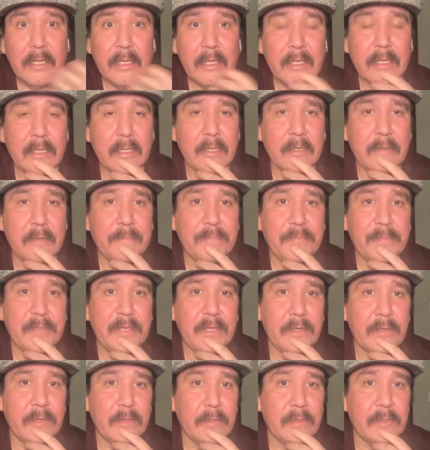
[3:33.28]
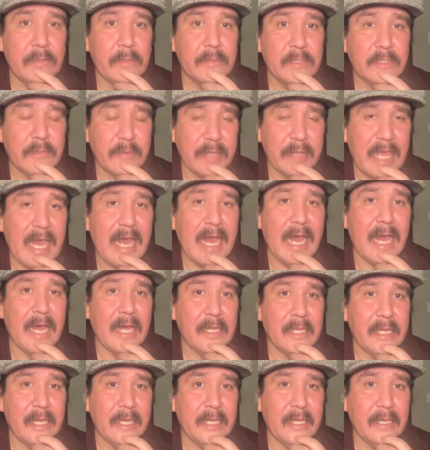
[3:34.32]
So
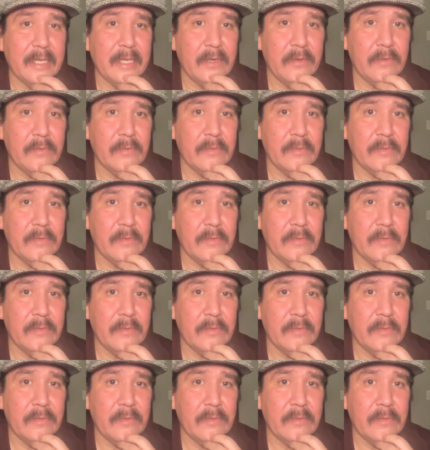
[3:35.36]
yeah, like,